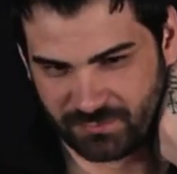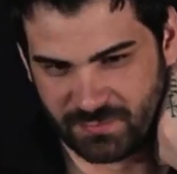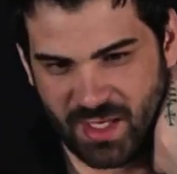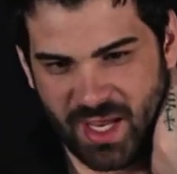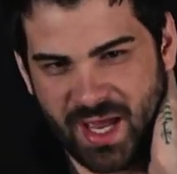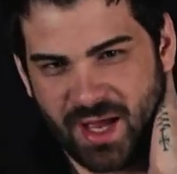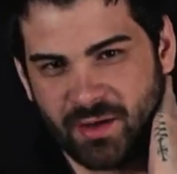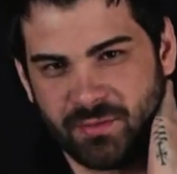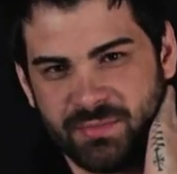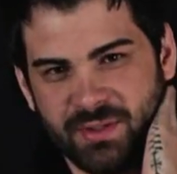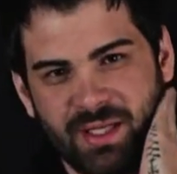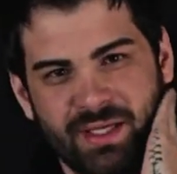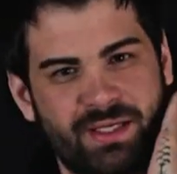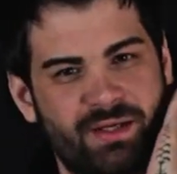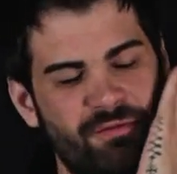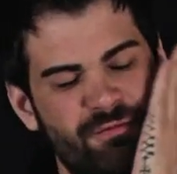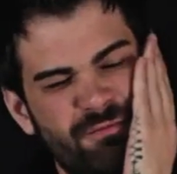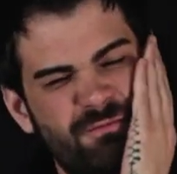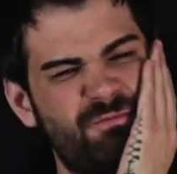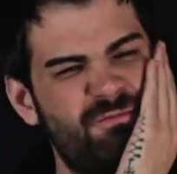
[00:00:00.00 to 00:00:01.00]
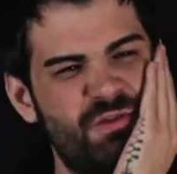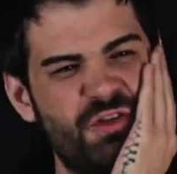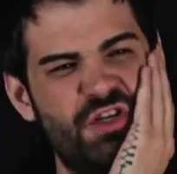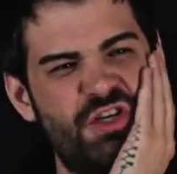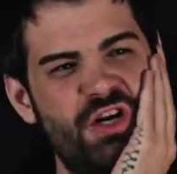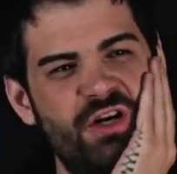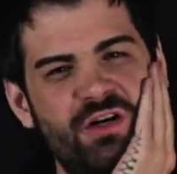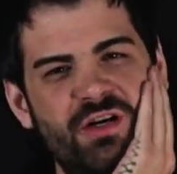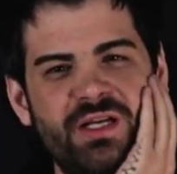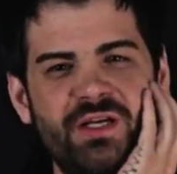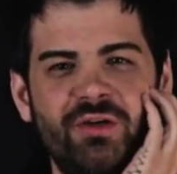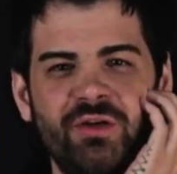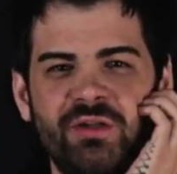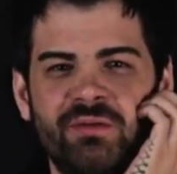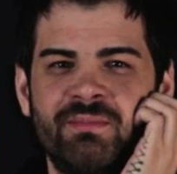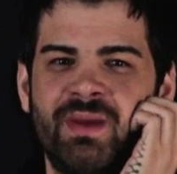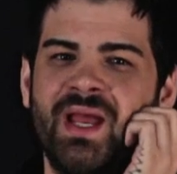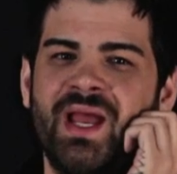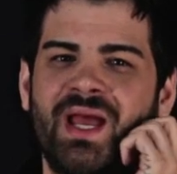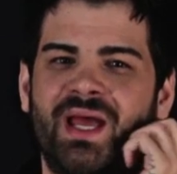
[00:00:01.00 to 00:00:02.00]
Yeah, I'll be like a dirty
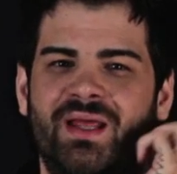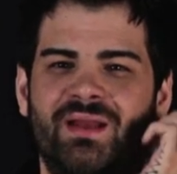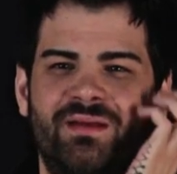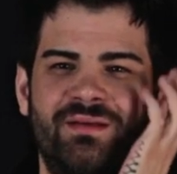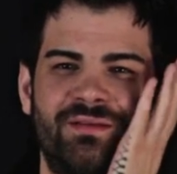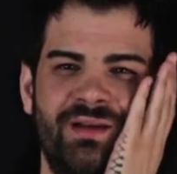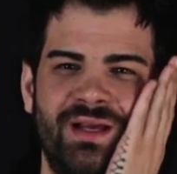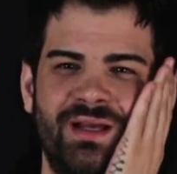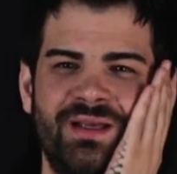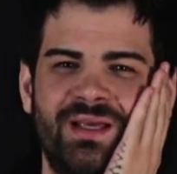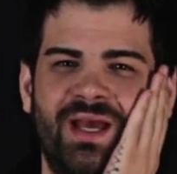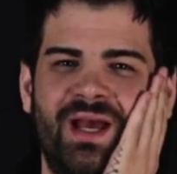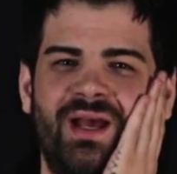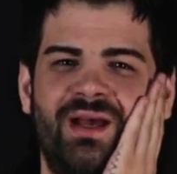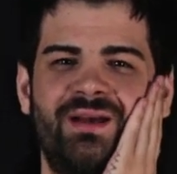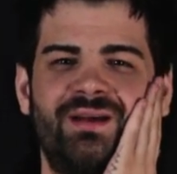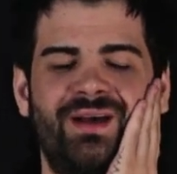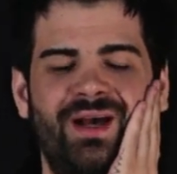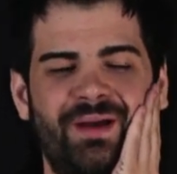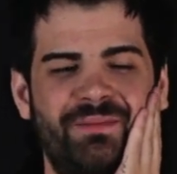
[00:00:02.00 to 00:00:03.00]
old man. Hell yeah.